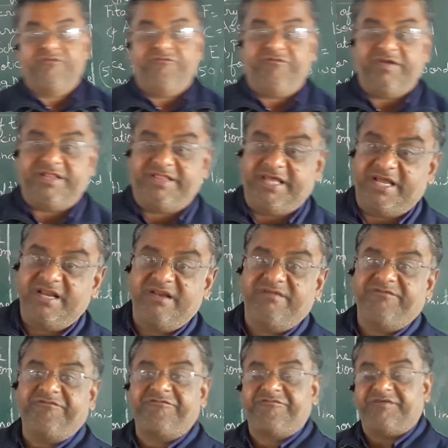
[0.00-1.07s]

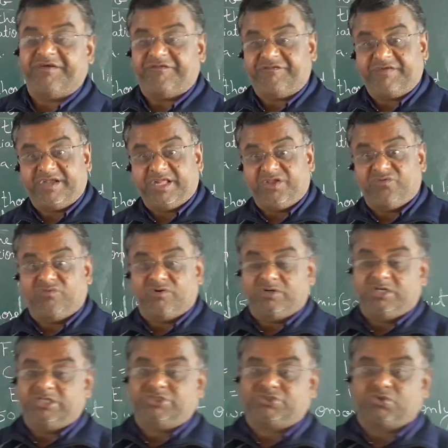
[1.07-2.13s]
within 50
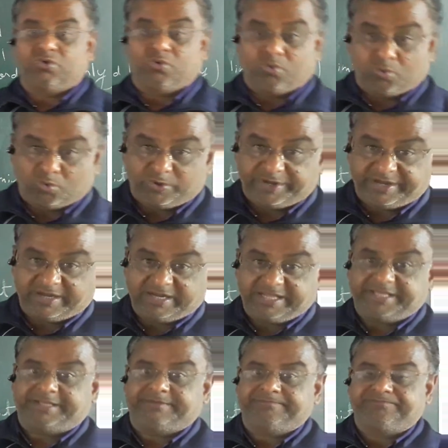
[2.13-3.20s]
words
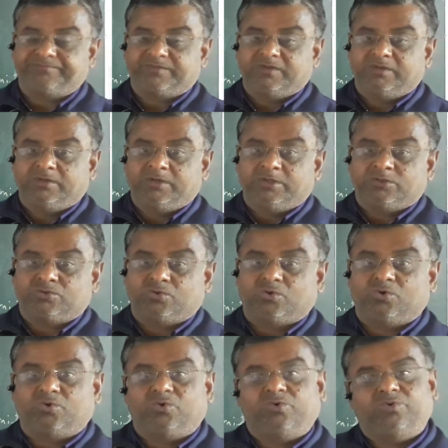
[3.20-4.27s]
only.
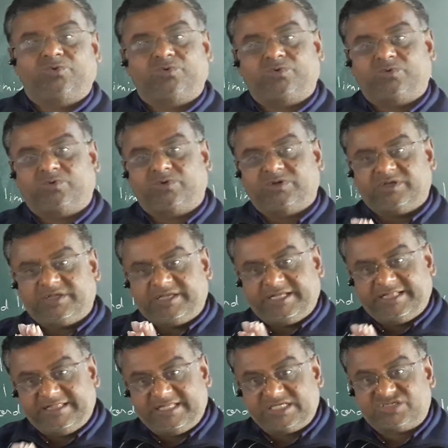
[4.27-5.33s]
So
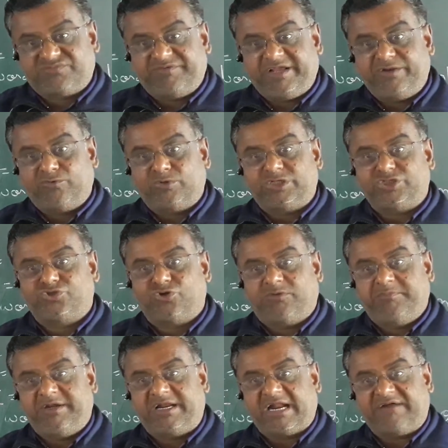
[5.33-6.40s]
in this way, notice
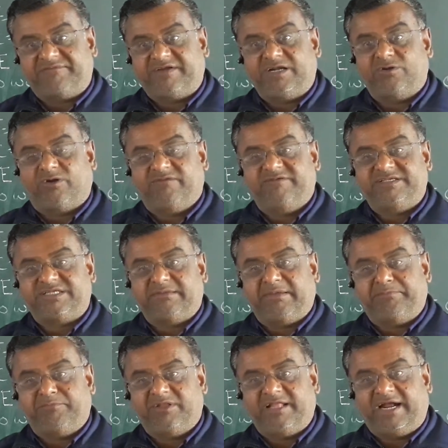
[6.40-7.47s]
should be drafted. Always
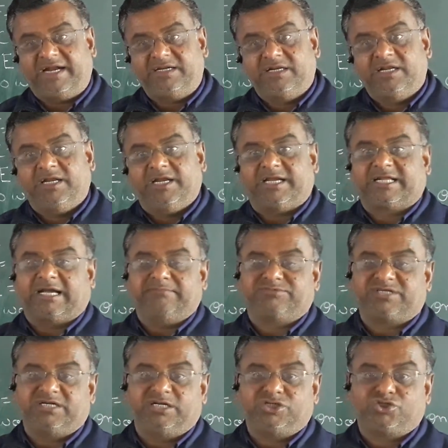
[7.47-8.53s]
remember that it
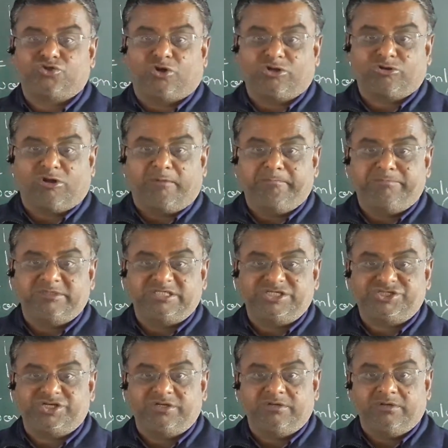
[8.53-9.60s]
comes under short
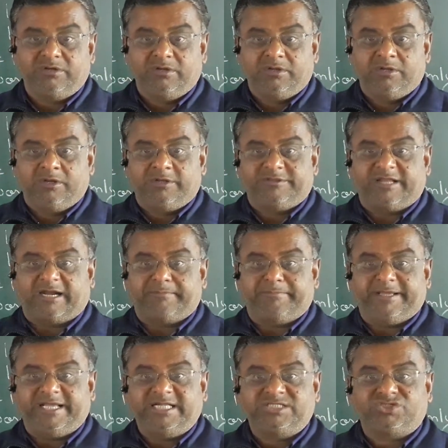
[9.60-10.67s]
composition. That
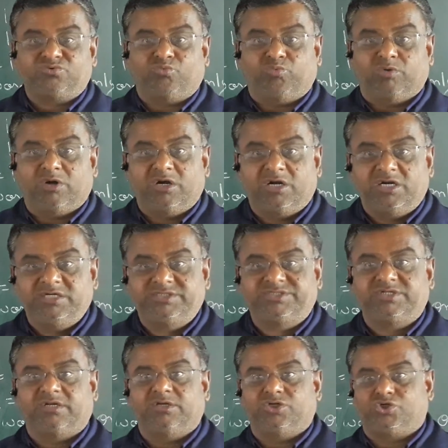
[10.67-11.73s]
means words
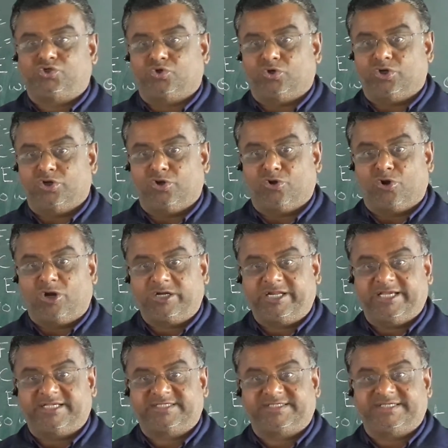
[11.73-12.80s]
should
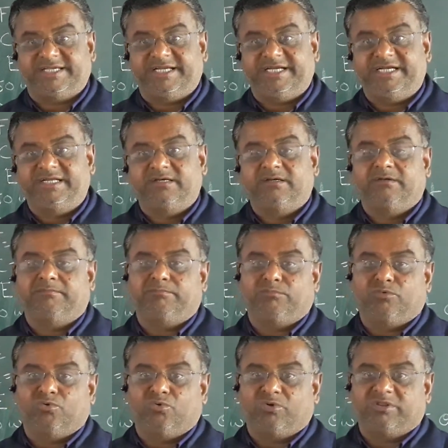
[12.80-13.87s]
not exceed
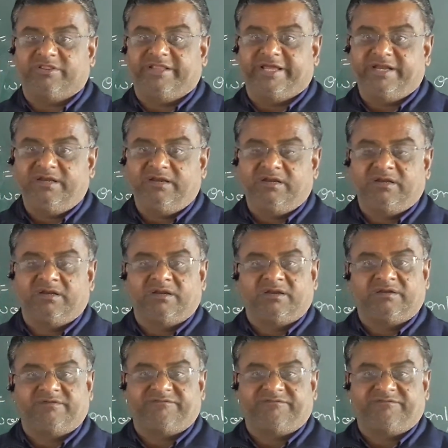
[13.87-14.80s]
more than